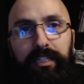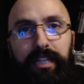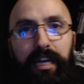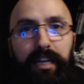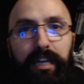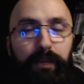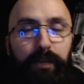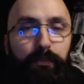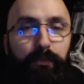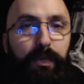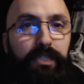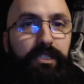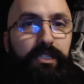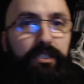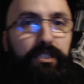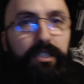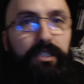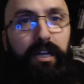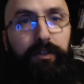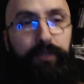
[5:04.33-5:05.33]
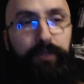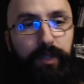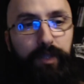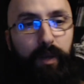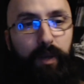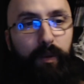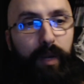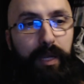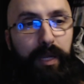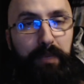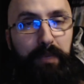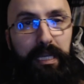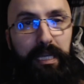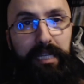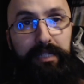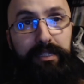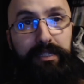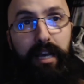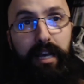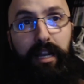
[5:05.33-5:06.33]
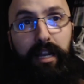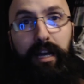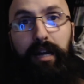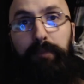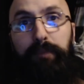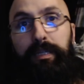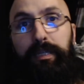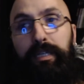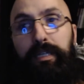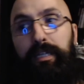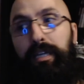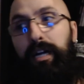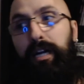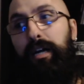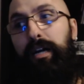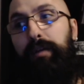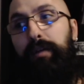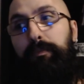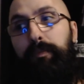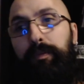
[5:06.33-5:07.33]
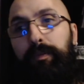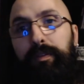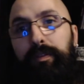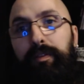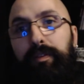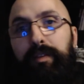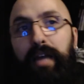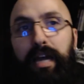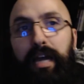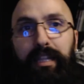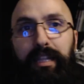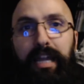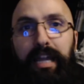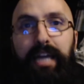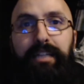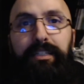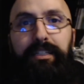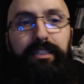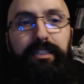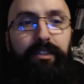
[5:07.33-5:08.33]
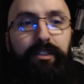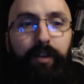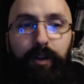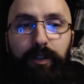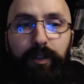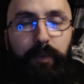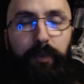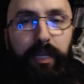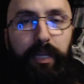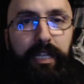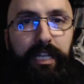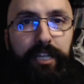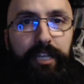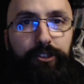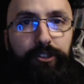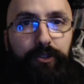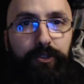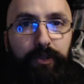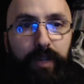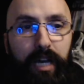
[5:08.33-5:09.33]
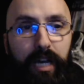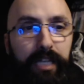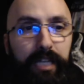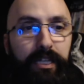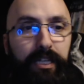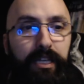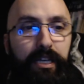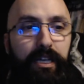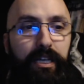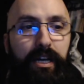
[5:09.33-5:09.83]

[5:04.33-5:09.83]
that a bunch of stuff was already being set up that led all the way to issue 9.